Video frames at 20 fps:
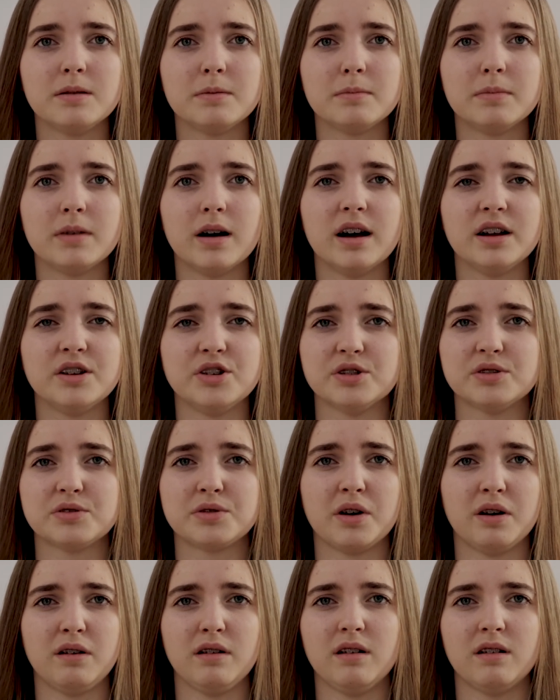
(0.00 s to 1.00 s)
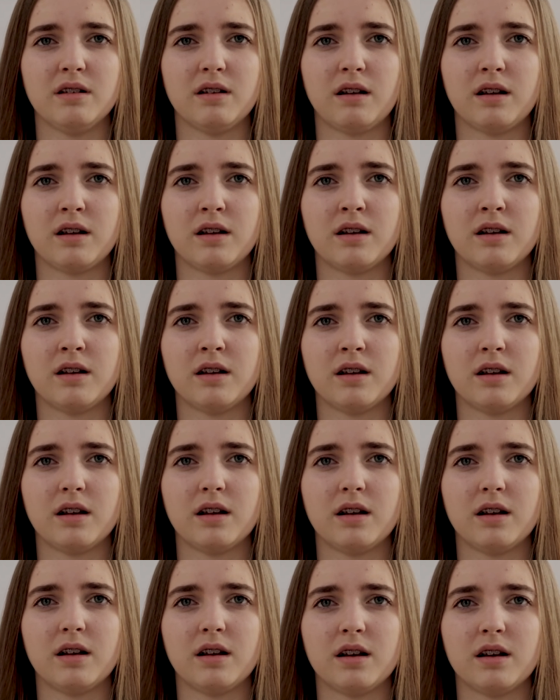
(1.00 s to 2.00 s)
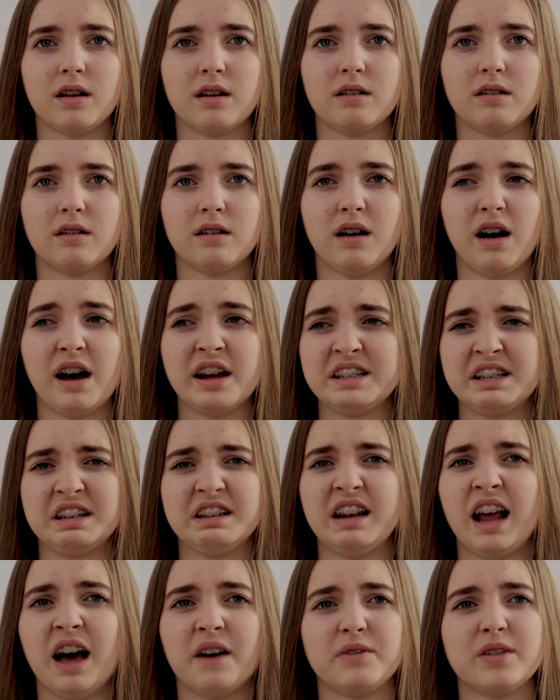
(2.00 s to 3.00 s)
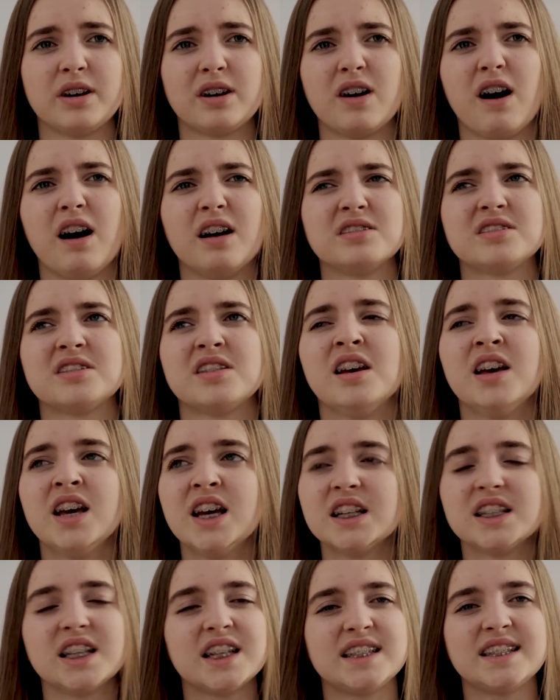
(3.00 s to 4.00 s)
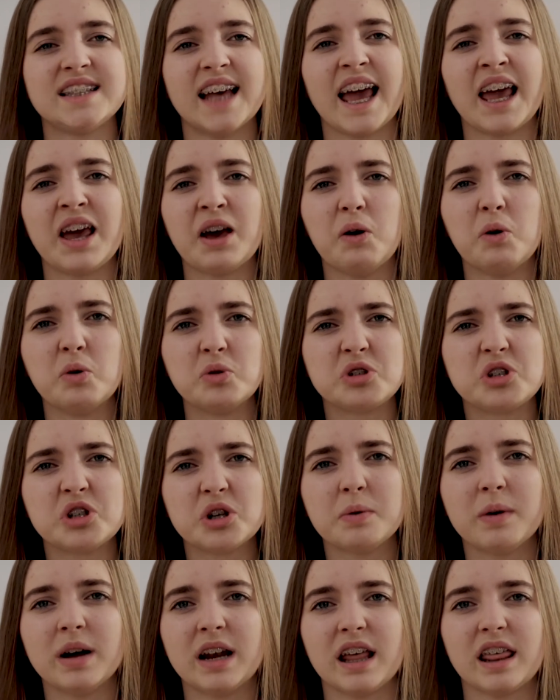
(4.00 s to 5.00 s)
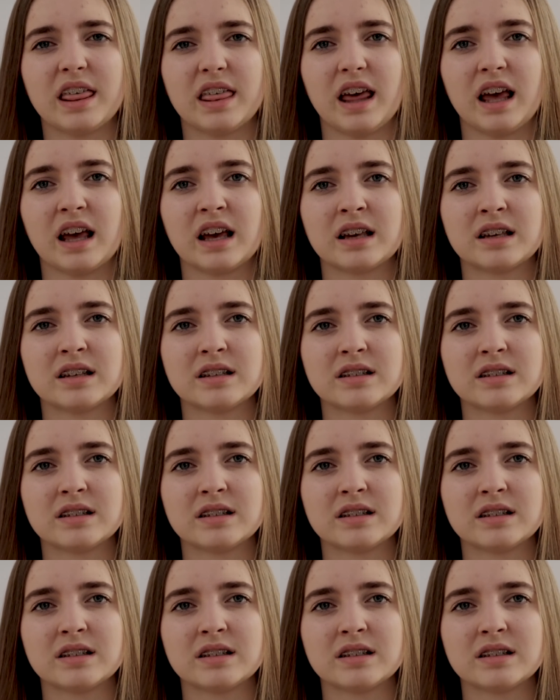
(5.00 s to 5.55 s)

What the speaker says: But I just couldn't. I didn't have the guts to say or do anything.